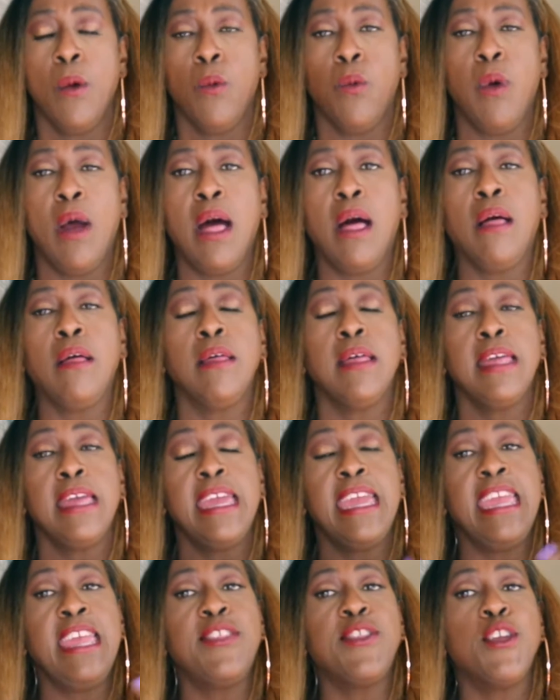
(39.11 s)
Well,
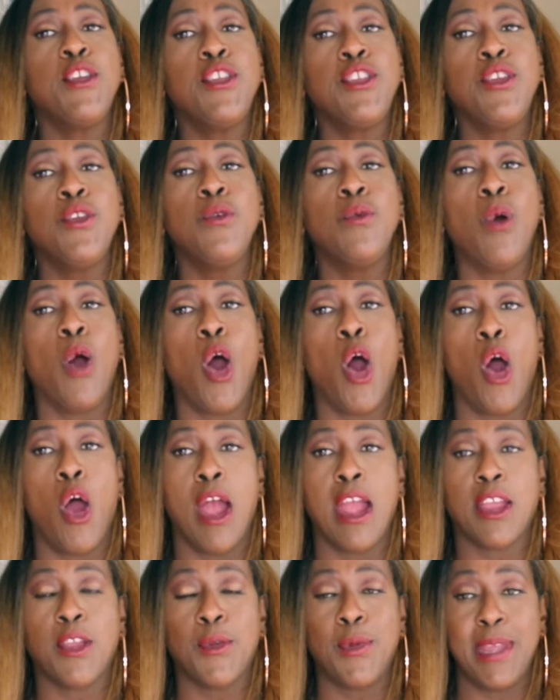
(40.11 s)
either you
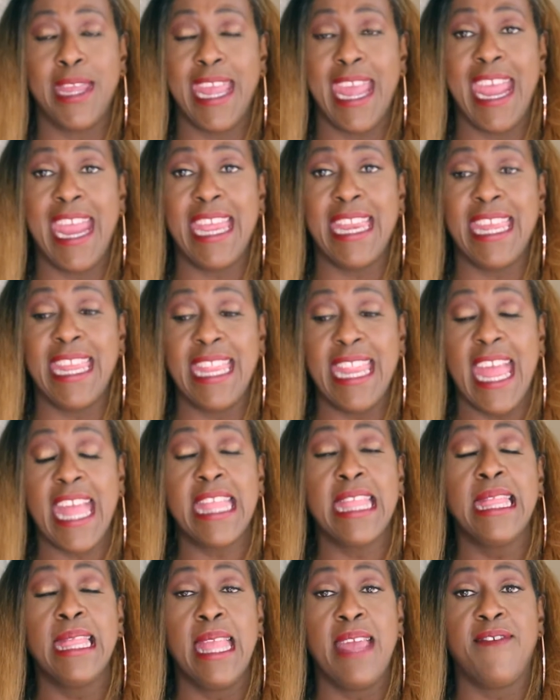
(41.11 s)
are creating
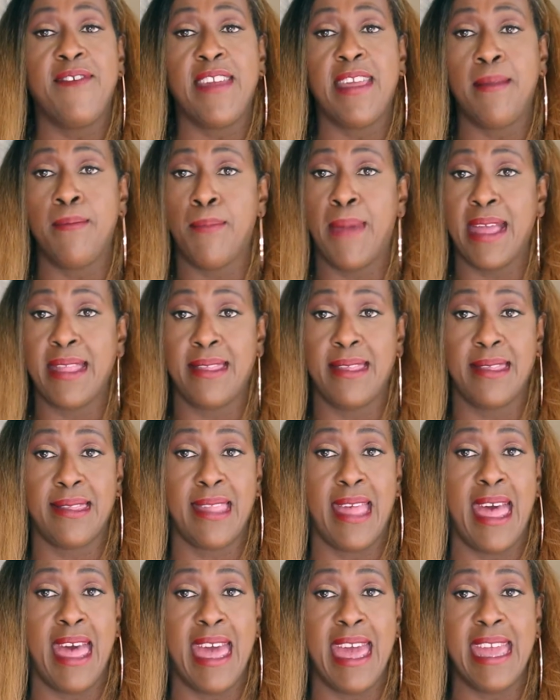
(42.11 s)
and living by
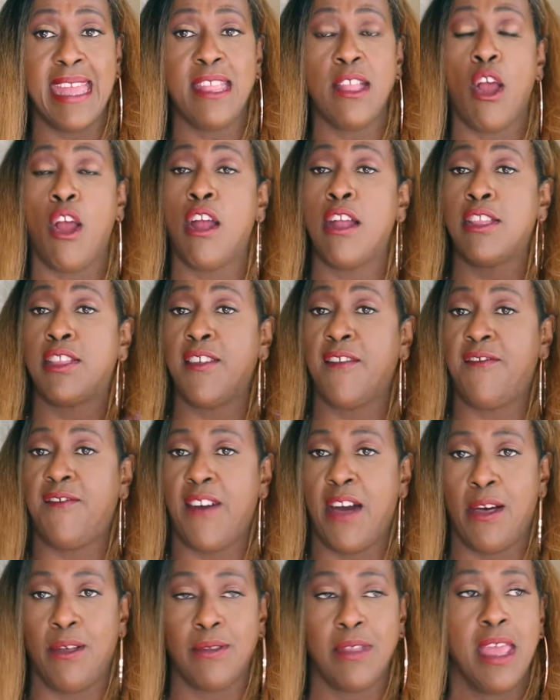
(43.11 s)
design or
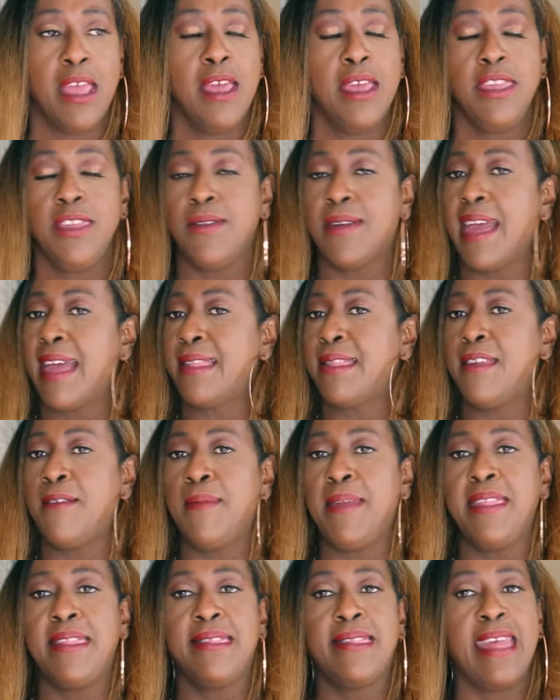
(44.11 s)
default. You guys
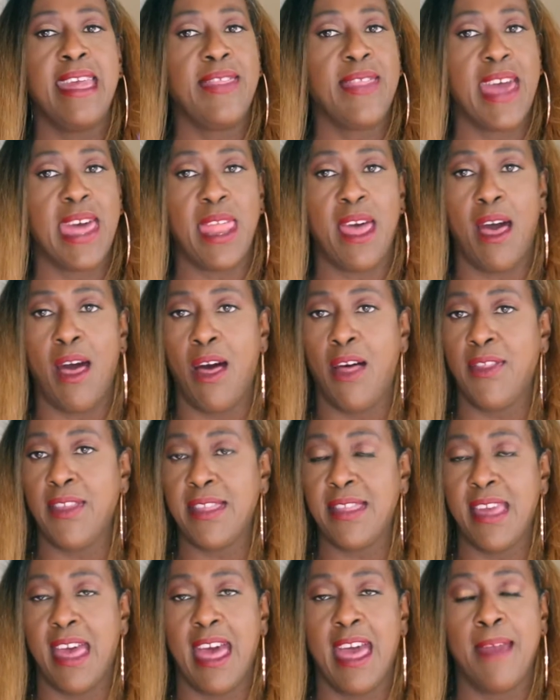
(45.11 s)
hear me say that all
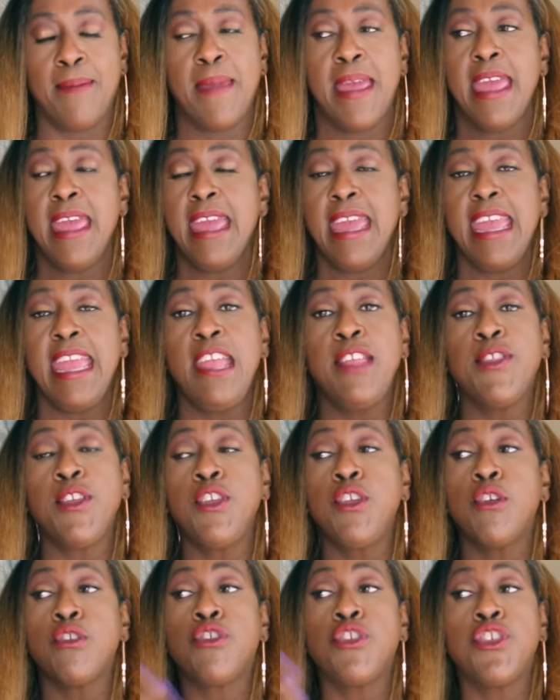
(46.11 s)
the time. Either
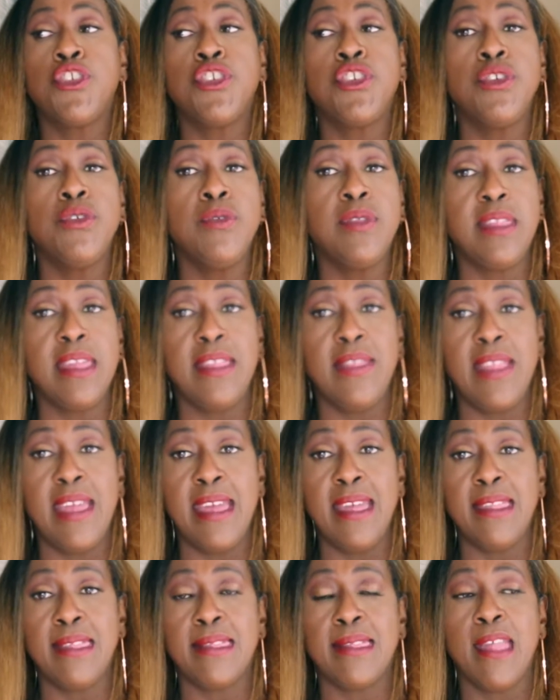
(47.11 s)
you're choosing
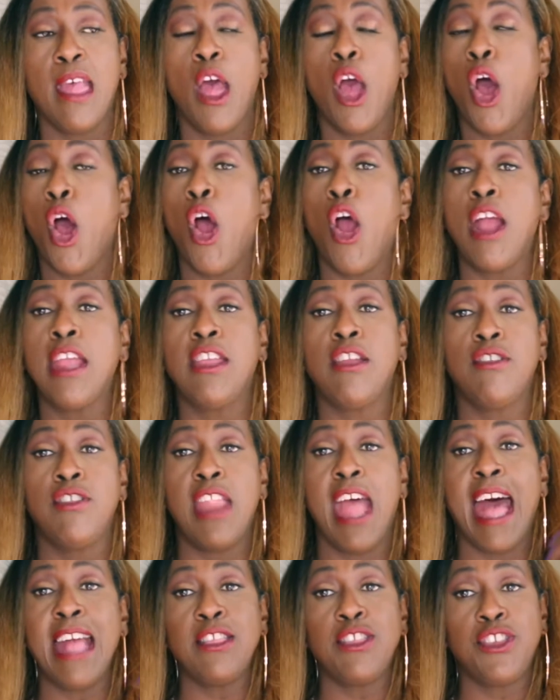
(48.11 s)
this or you're
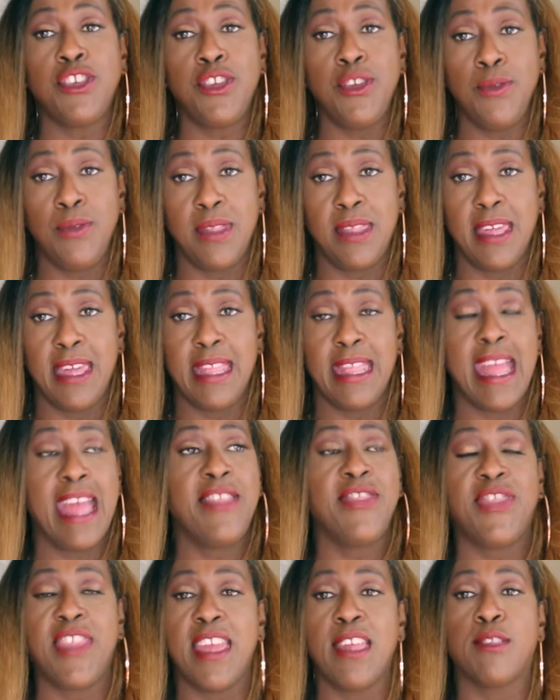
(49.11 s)
not choosing
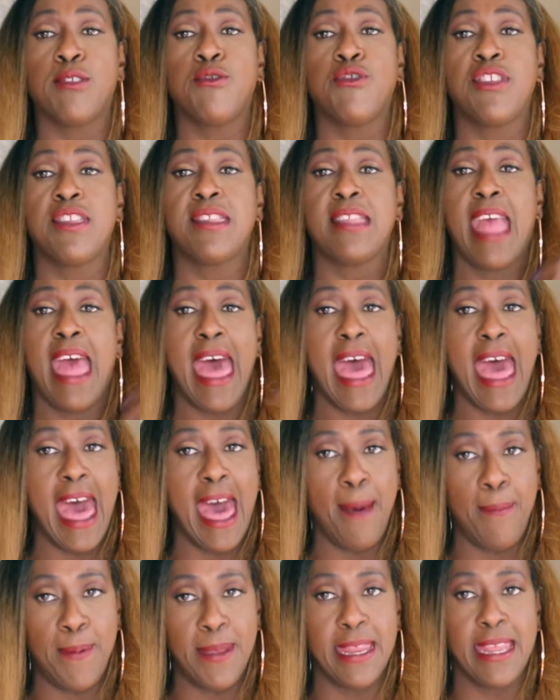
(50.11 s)
and things are just
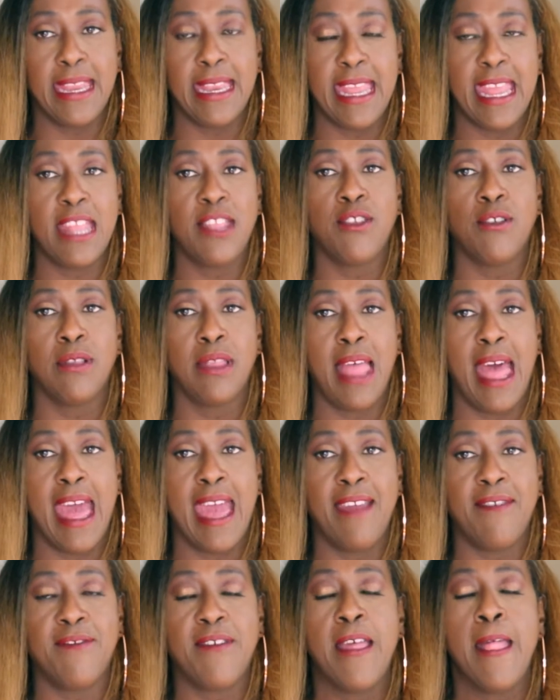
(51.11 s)
happening in your
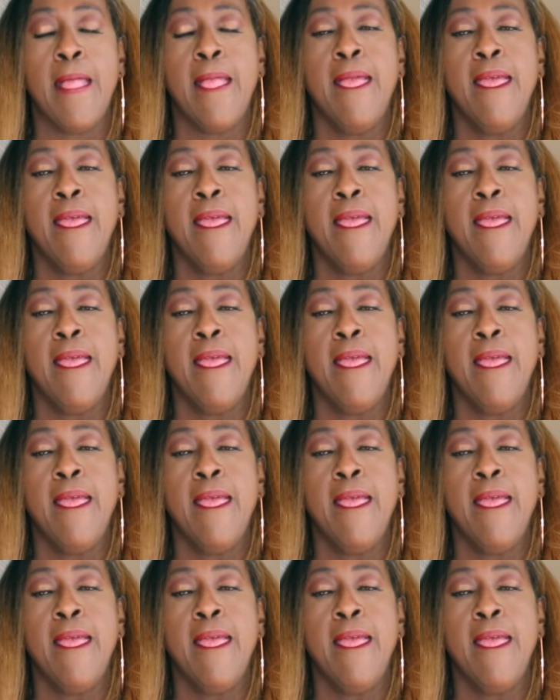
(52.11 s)
life.